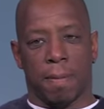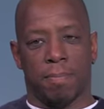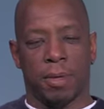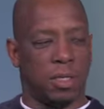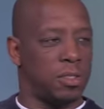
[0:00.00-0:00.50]

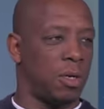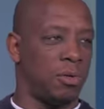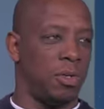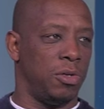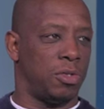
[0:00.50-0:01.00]
being so
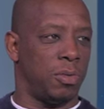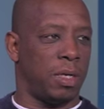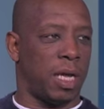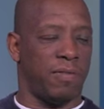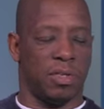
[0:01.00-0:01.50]
new to
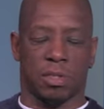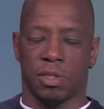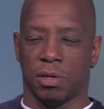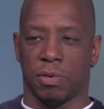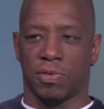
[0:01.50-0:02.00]
it, having to
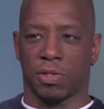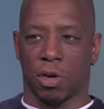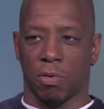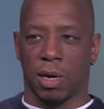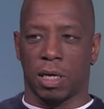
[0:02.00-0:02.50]
deal with
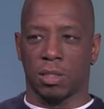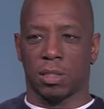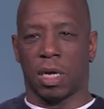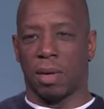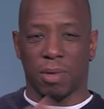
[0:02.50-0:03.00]
so
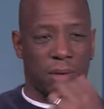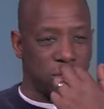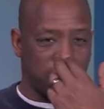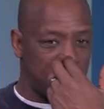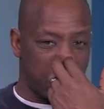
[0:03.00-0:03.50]
much, I'm
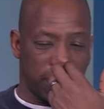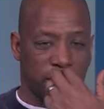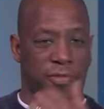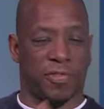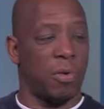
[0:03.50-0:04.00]
sure
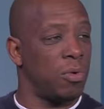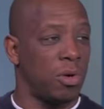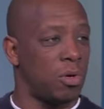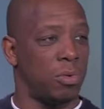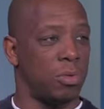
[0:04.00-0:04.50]
that phone
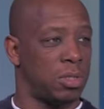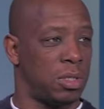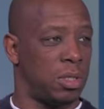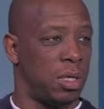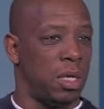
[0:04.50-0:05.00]
calls
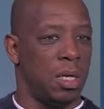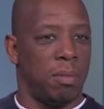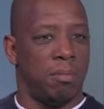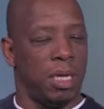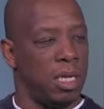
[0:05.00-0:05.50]
and
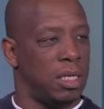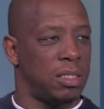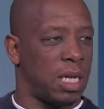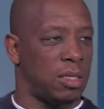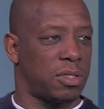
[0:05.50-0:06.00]

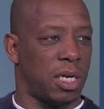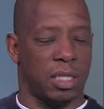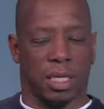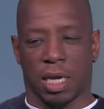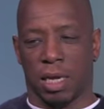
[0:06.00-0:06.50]
meetings
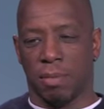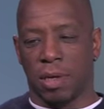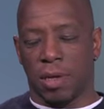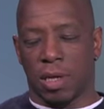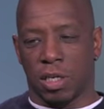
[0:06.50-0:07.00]
outside the game
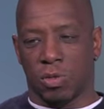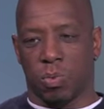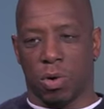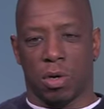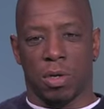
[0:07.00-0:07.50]
is
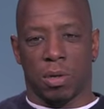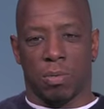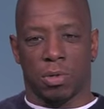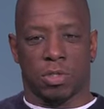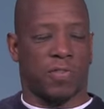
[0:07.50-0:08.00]
what
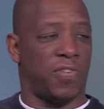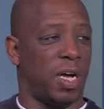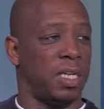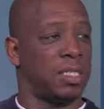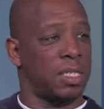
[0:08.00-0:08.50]
will
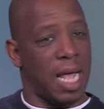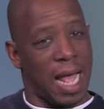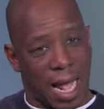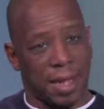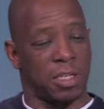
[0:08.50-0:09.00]
suffice
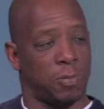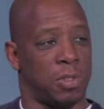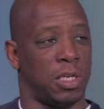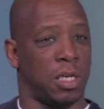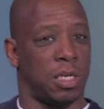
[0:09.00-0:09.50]
at this
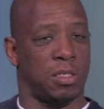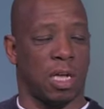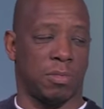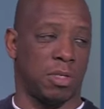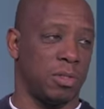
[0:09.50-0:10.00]
particular
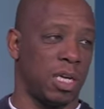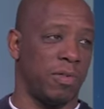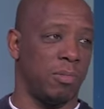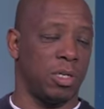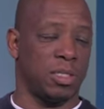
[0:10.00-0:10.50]
time until
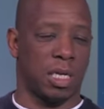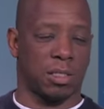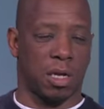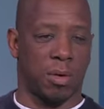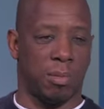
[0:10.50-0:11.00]
David Moyes gets
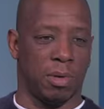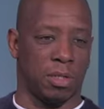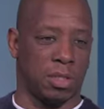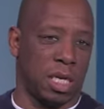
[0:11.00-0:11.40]
going. Because